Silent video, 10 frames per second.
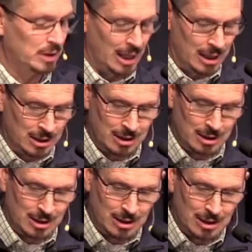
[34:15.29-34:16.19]
then
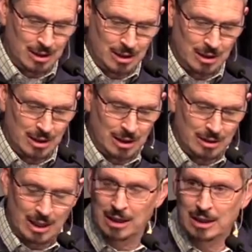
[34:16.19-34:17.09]

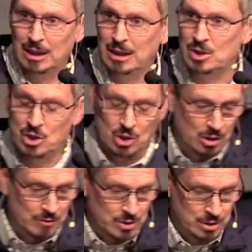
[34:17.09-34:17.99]
that, that it
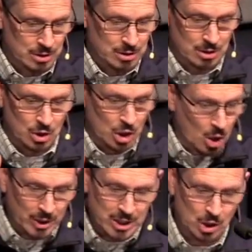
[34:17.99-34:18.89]
serves
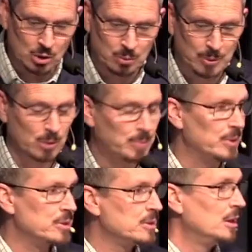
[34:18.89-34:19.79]
no eternal
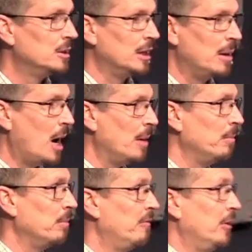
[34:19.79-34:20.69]
purpose, then
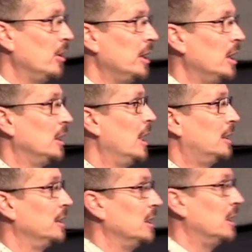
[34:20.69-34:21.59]
I'm very
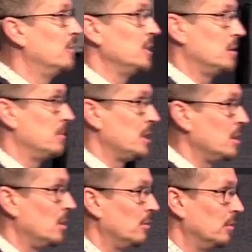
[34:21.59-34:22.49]
unlikely to give it to
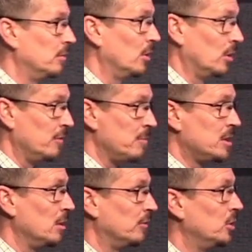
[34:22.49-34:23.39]
myself or give
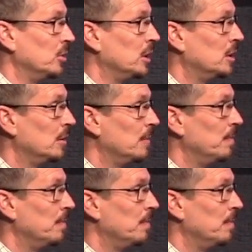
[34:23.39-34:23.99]
myself to it.